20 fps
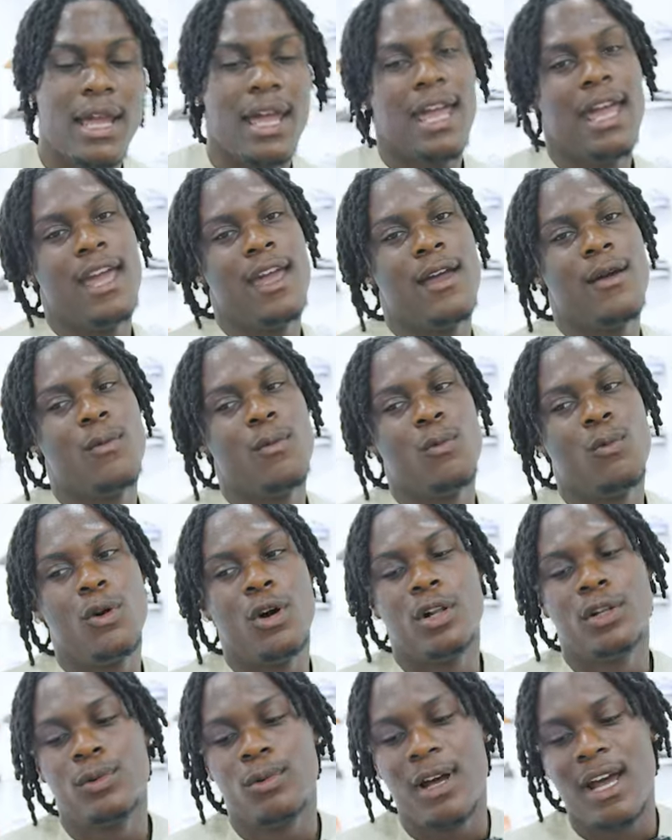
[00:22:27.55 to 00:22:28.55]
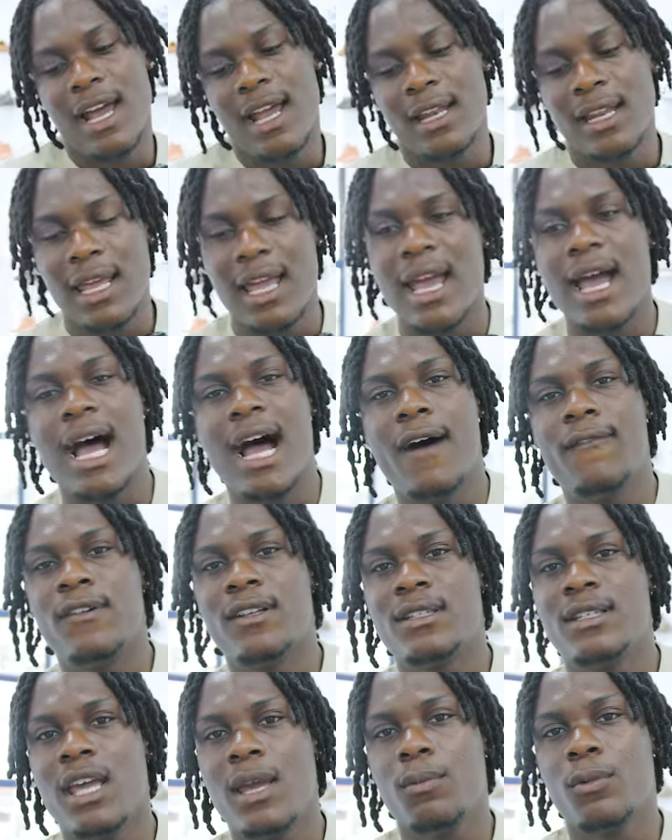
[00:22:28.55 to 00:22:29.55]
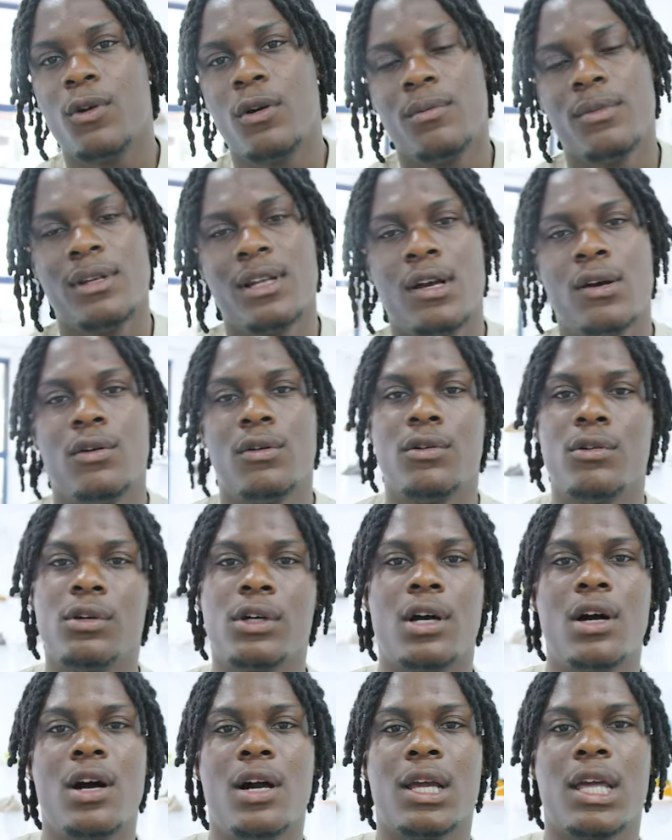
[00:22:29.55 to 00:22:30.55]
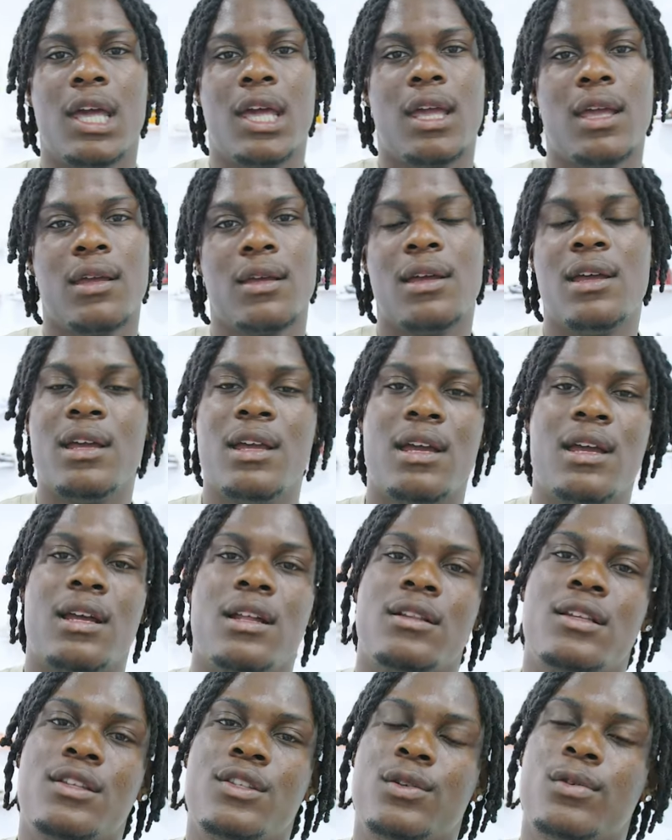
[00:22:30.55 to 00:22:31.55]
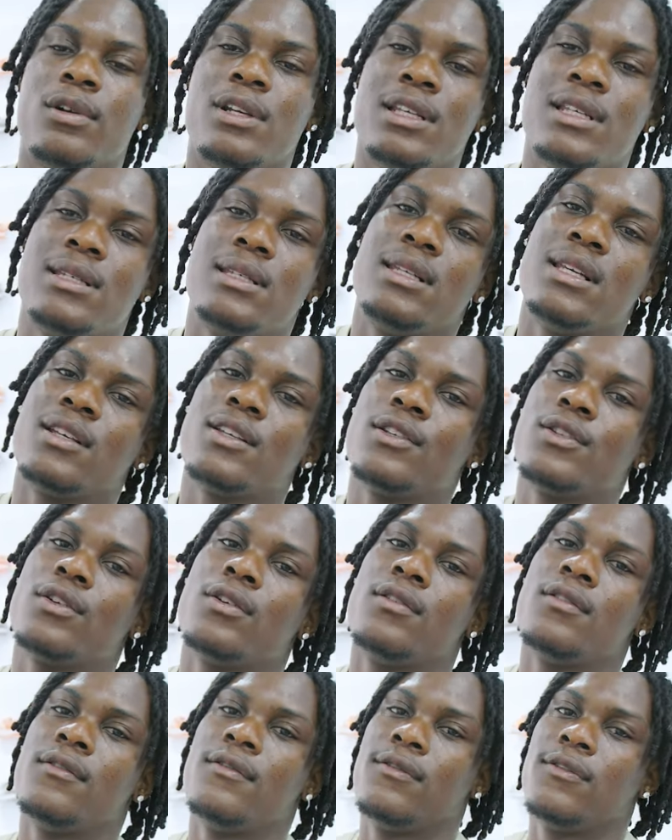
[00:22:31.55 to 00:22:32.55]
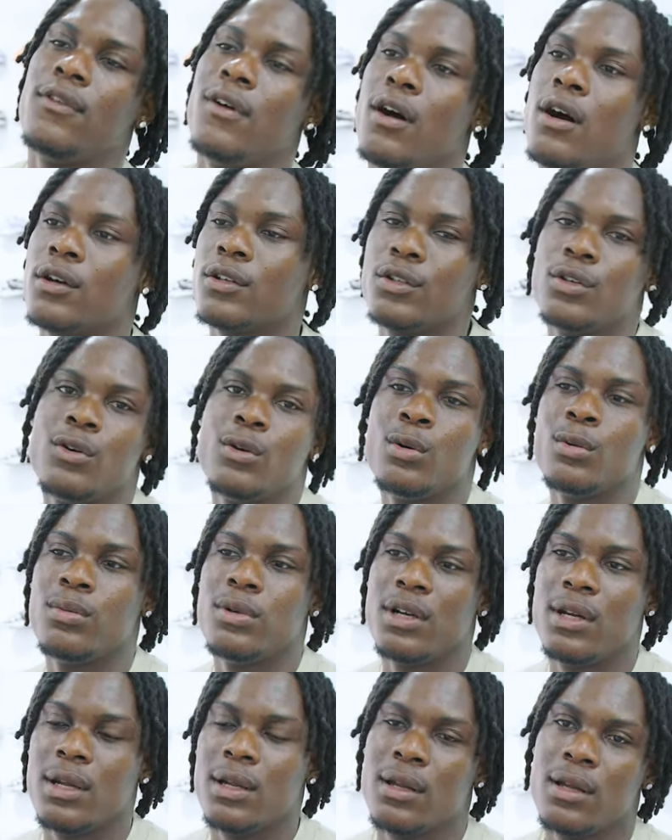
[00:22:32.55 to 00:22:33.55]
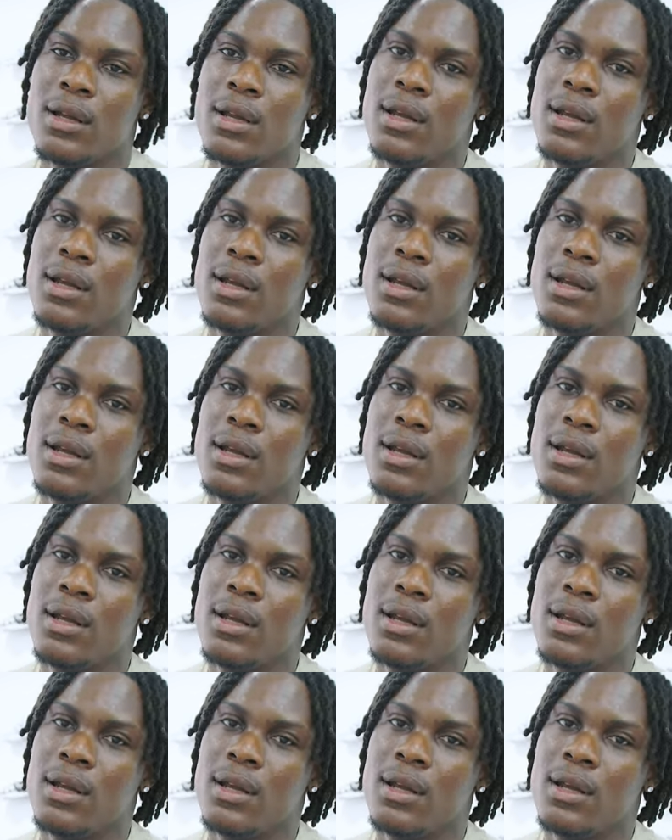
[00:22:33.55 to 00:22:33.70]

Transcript: And worldwide, yeah, I have a tape coming out for Hokage the 26th of October.